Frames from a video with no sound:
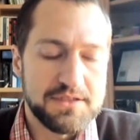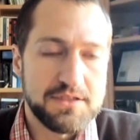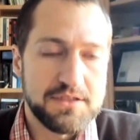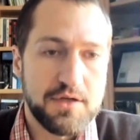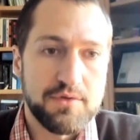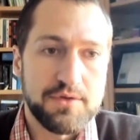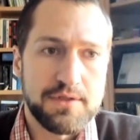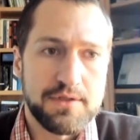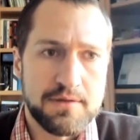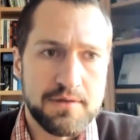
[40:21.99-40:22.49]

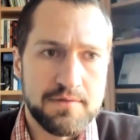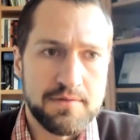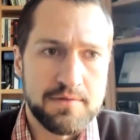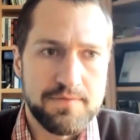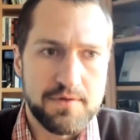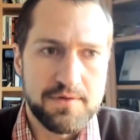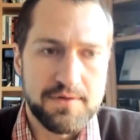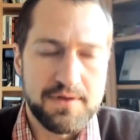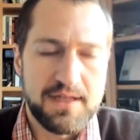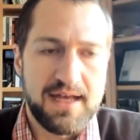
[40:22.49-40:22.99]
Tokyo
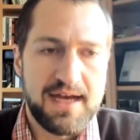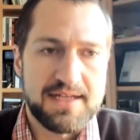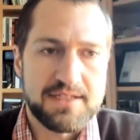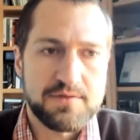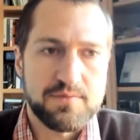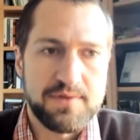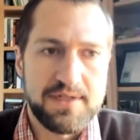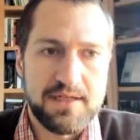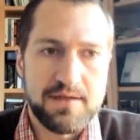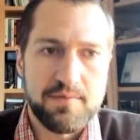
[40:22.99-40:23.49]
for the
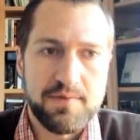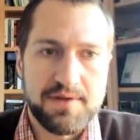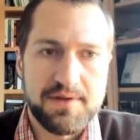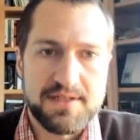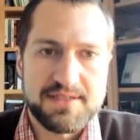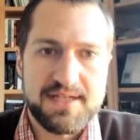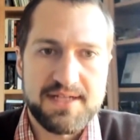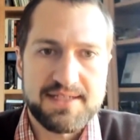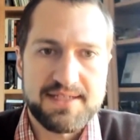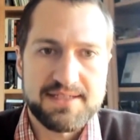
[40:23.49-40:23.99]
last week with
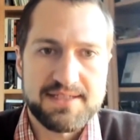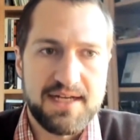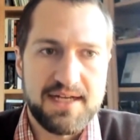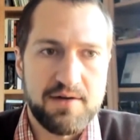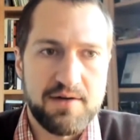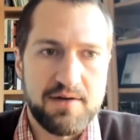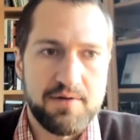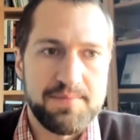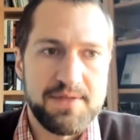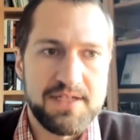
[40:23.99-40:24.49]
the
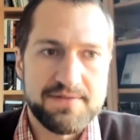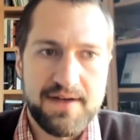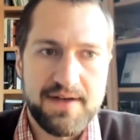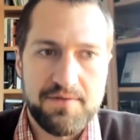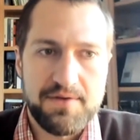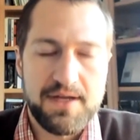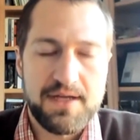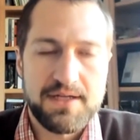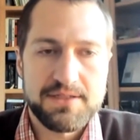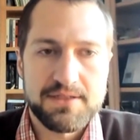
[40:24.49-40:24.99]
Sasakawa Peace
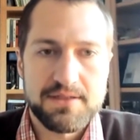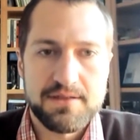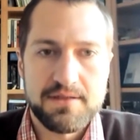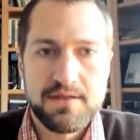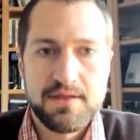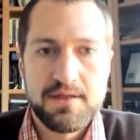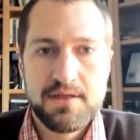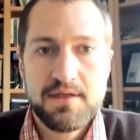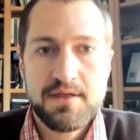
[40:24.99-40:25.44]
Foundation.